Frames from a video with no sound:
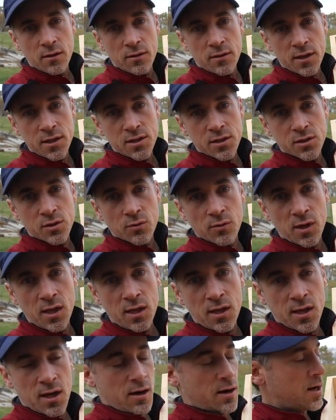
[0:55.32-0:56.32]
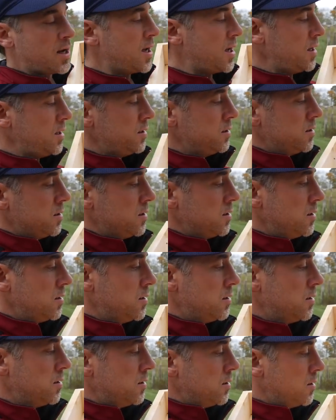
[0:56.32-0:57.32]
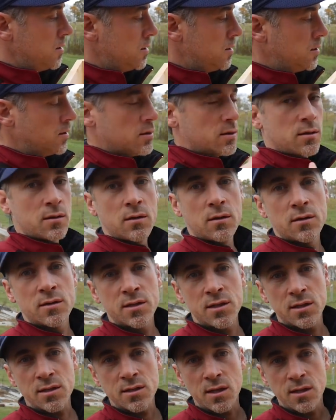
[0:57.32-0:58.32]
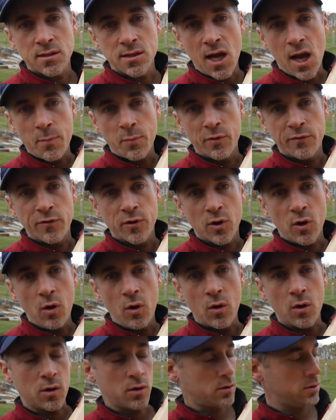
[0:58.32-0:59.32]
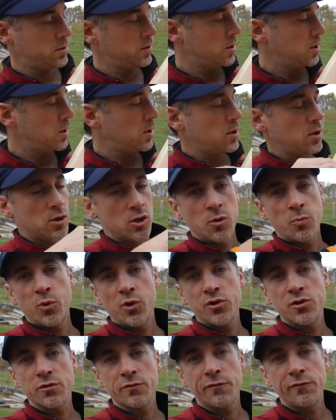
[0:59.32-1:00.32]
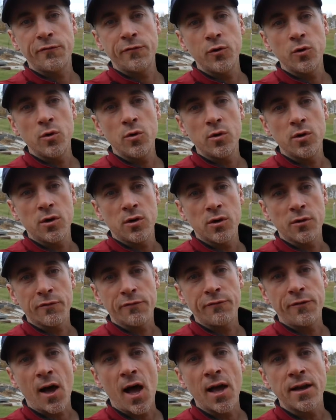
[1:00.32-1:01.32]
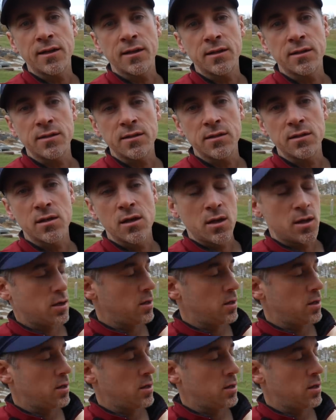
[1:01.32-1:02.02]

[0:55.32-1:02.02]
This screened area sits on top of your hole. You put your food, your fondant,